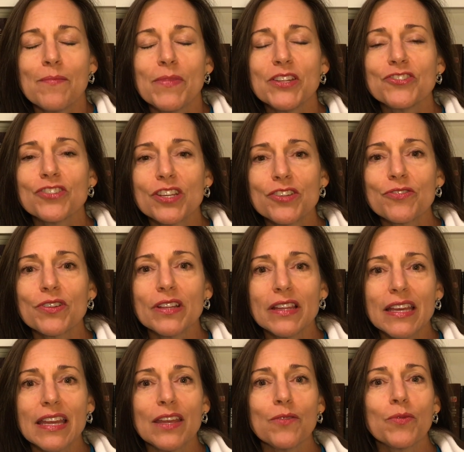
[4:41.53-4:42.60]
But
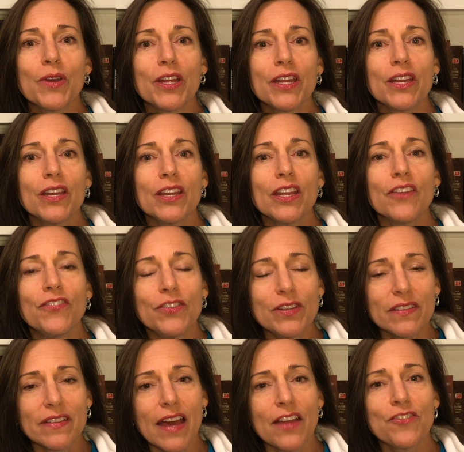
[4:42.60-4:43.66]
generally, if you
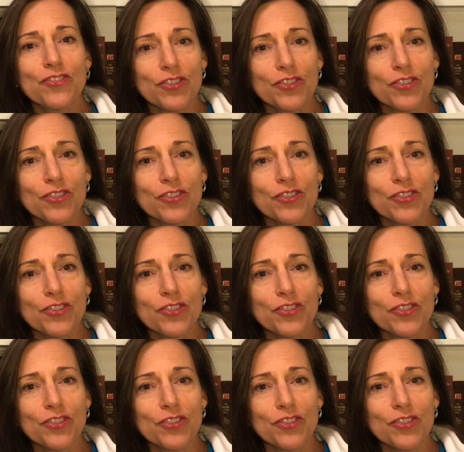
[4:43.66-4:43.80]
decide